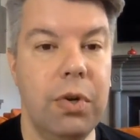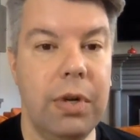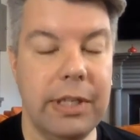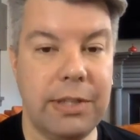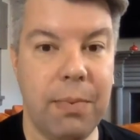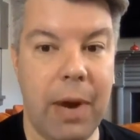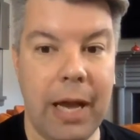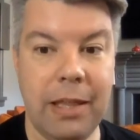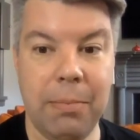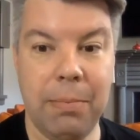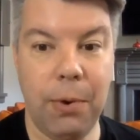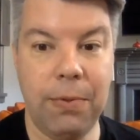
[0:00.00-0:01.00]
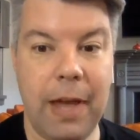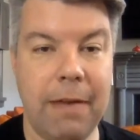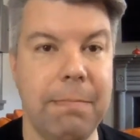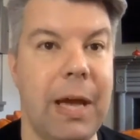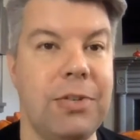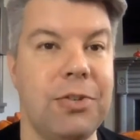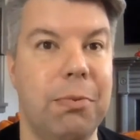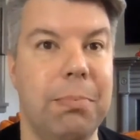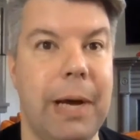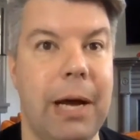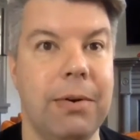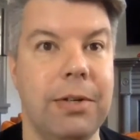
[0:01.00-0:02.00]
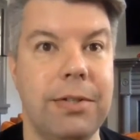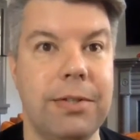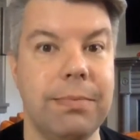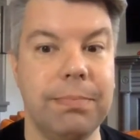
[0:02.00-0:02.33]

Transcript: It's why they both have magical powers.